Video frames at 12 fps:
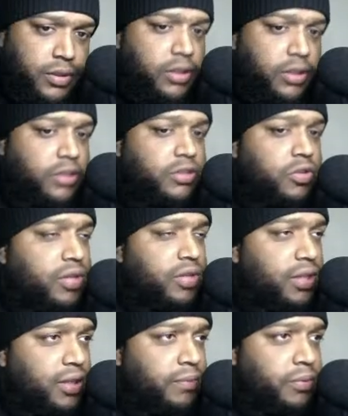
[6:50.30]
So
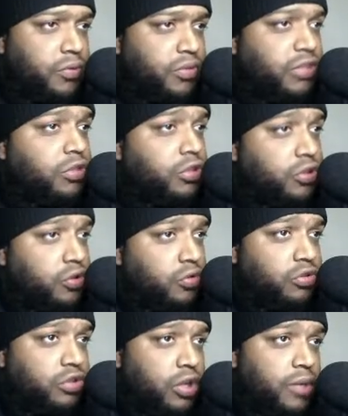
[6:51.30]
Khalib Boone, these are the
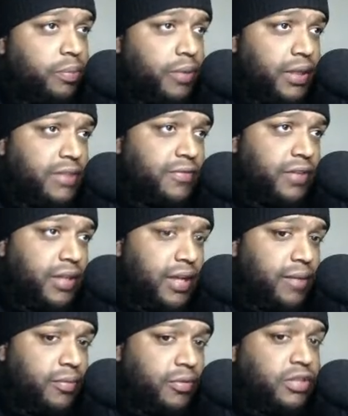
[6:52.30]
two star players for the
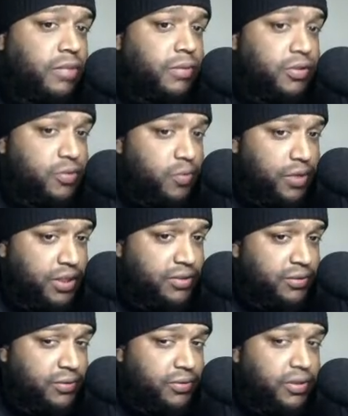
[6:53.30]
Cowboys, number
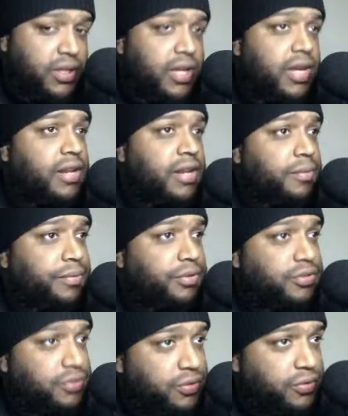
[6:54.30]
22 and number
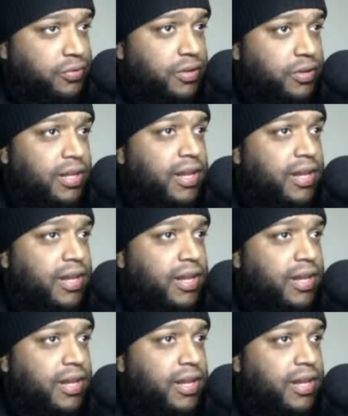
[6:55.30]
2,